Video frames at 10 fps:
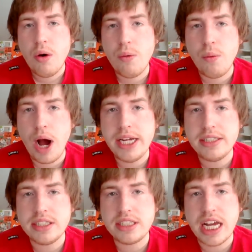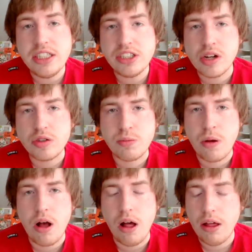Why is his head so
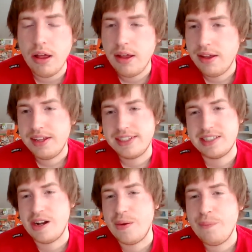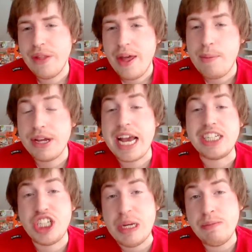small? But yeah,
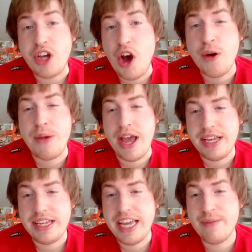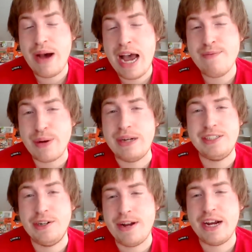Jim Thome in my
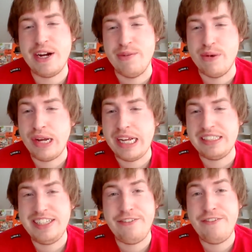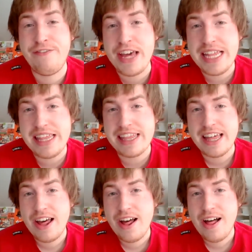personal record book is the 5th
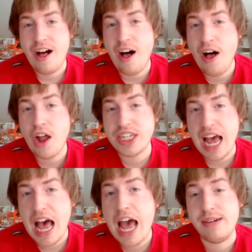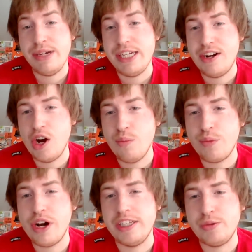all-time in home
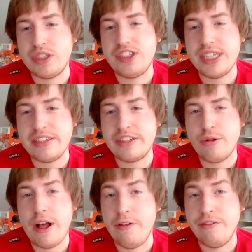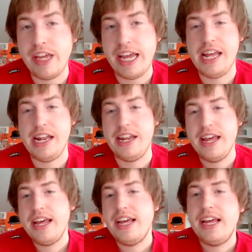runs with 612. And
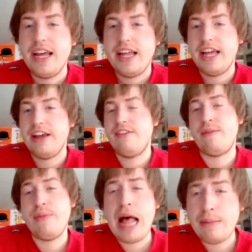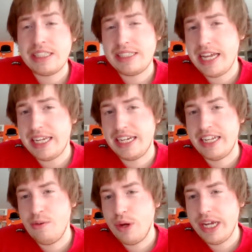if I'm not mistaken,
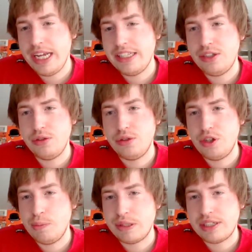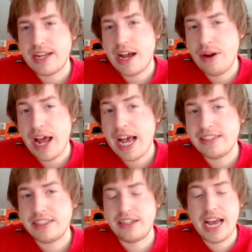he went into Cooperstown as
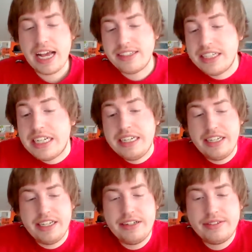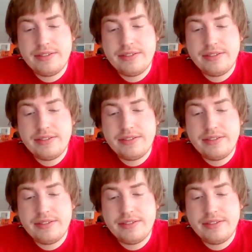an Indian.